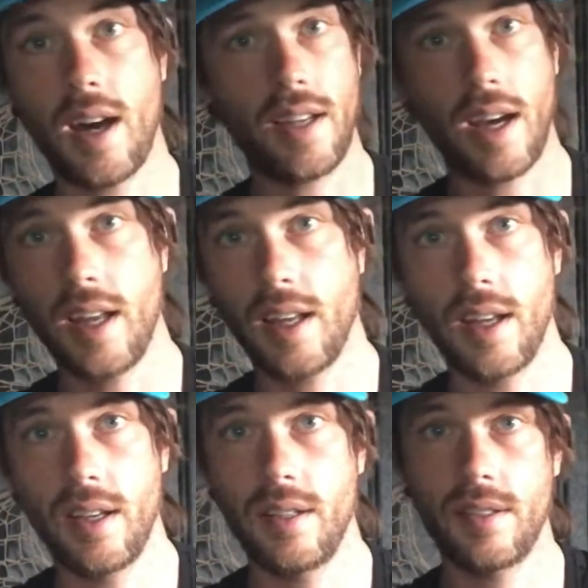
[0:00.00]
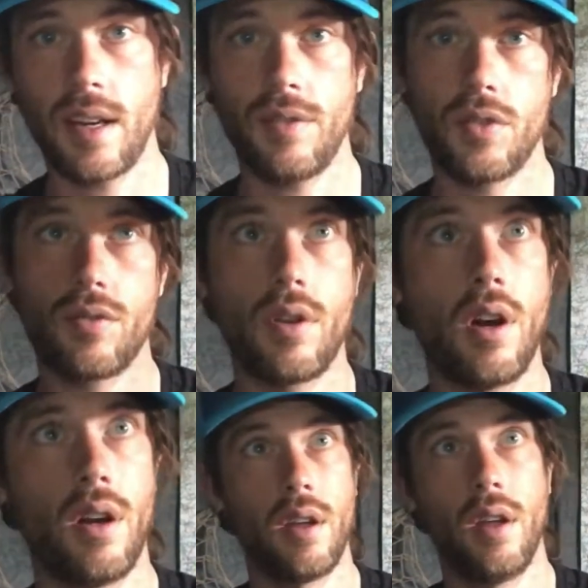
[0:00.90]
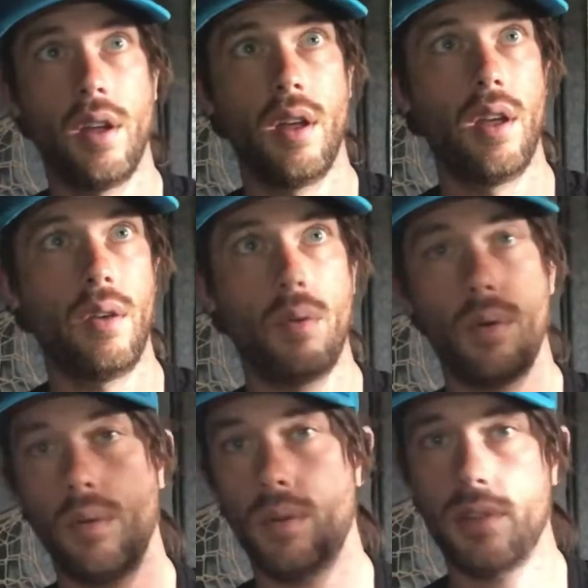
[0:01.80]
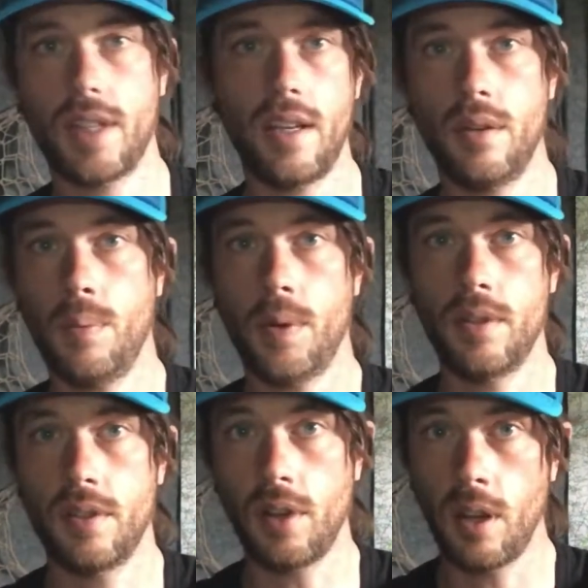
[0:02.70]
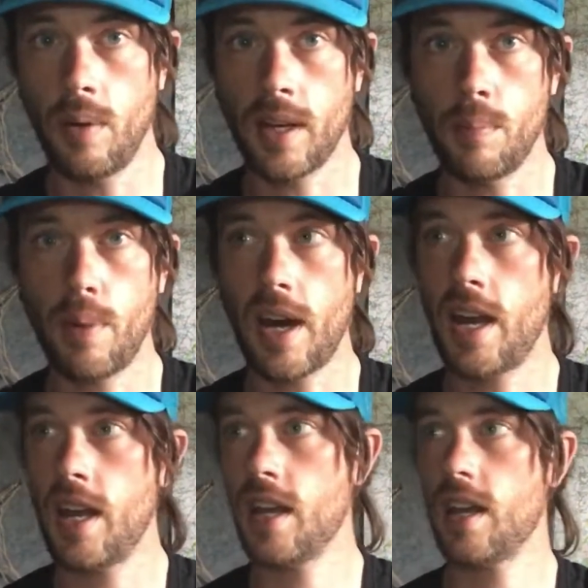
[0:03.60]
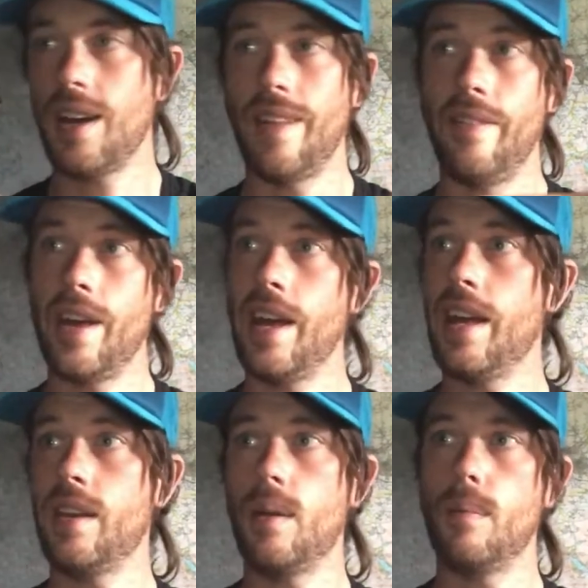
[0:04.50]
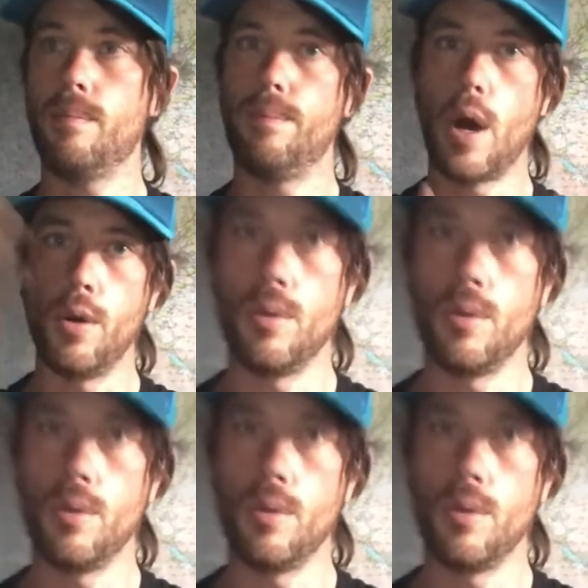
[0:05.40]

hiking, set off strong. We ascended up onto Dollywagon Pike, and then boom.